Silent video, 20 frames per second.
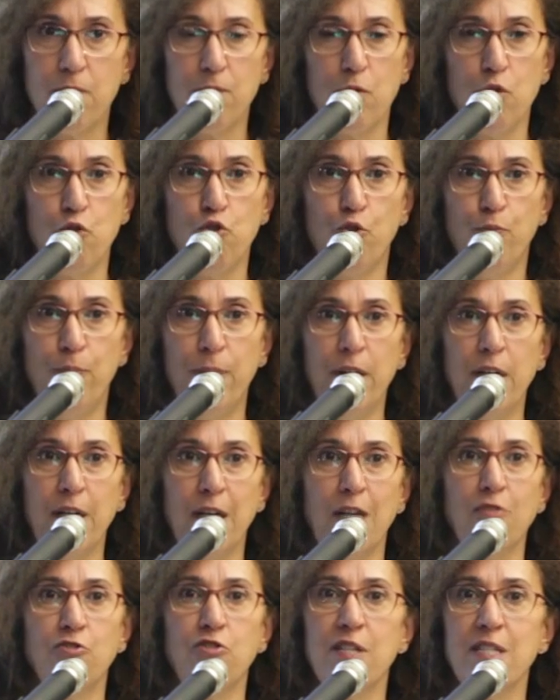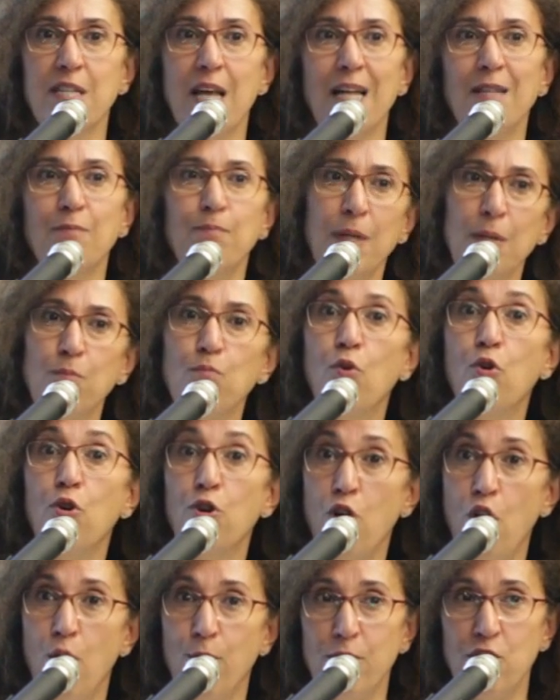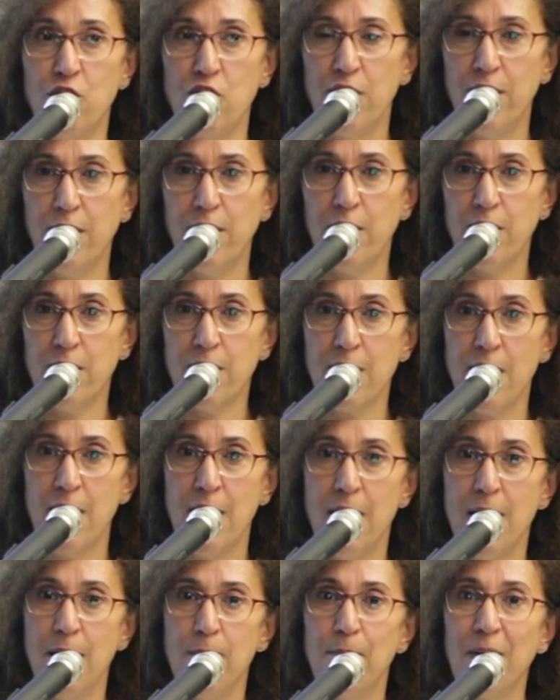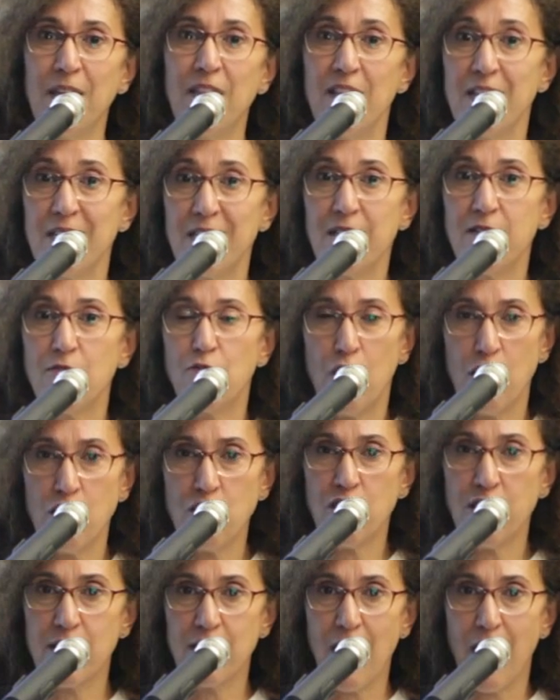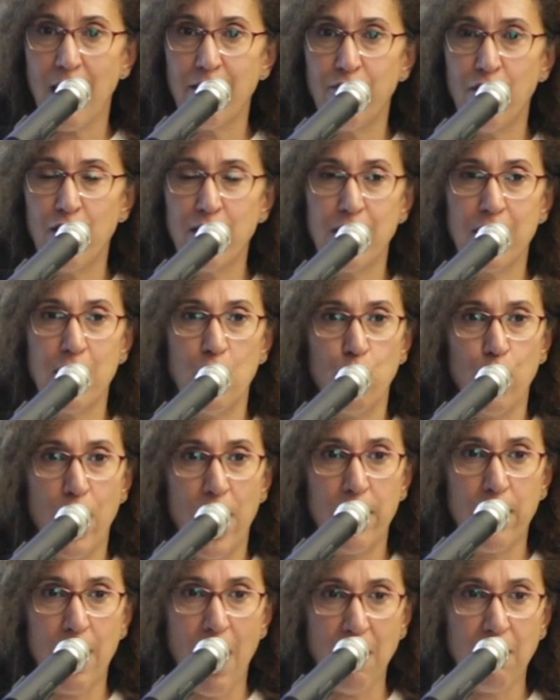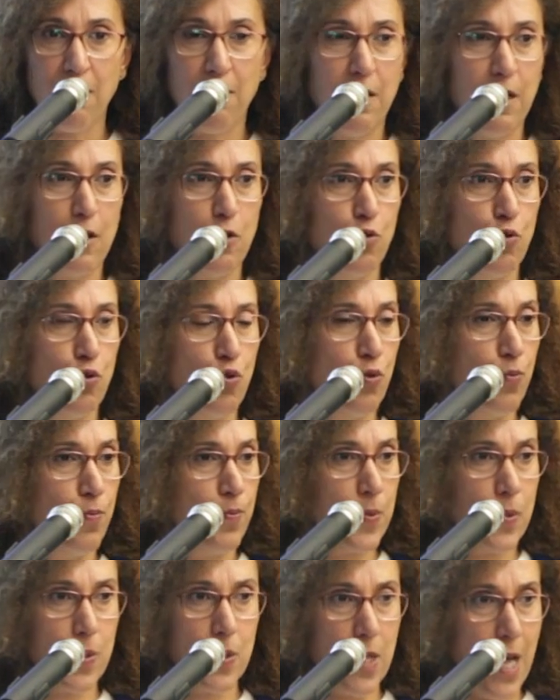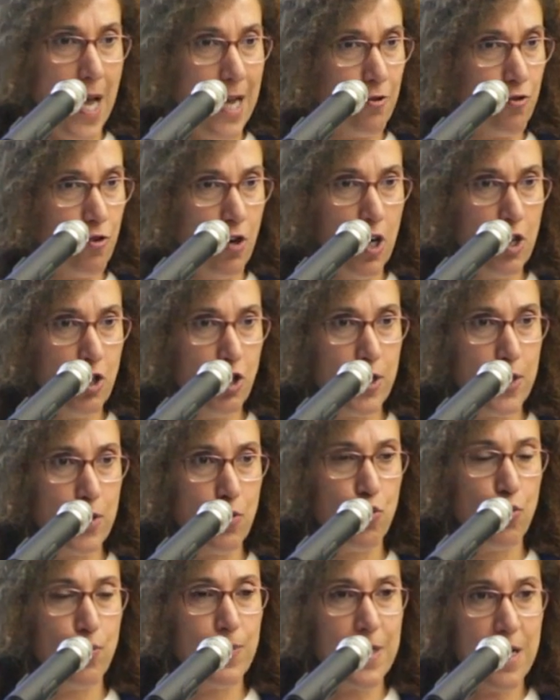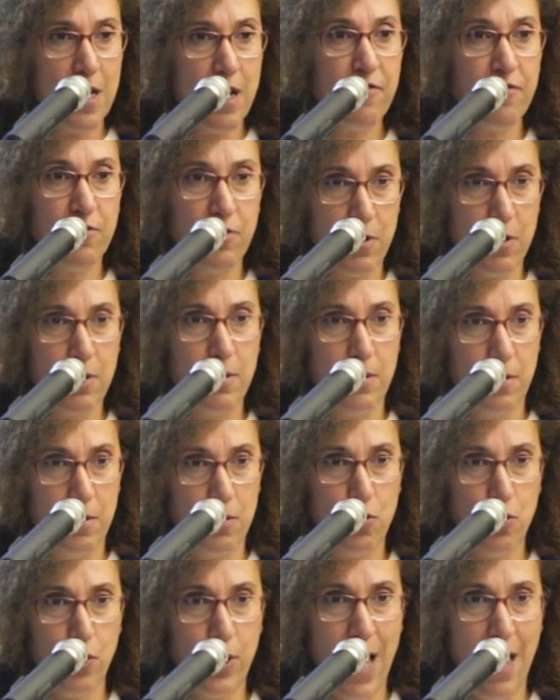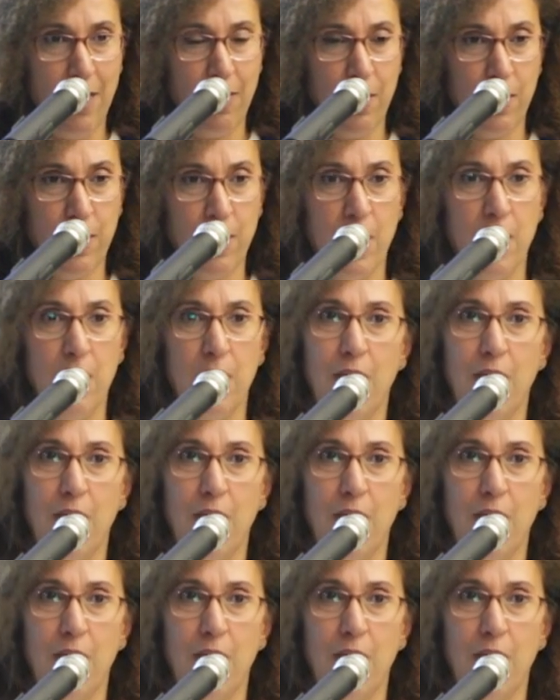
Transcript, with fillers: European countries had been more homogeneous, but this religious diversity where ethnic groups and religious groups lived together.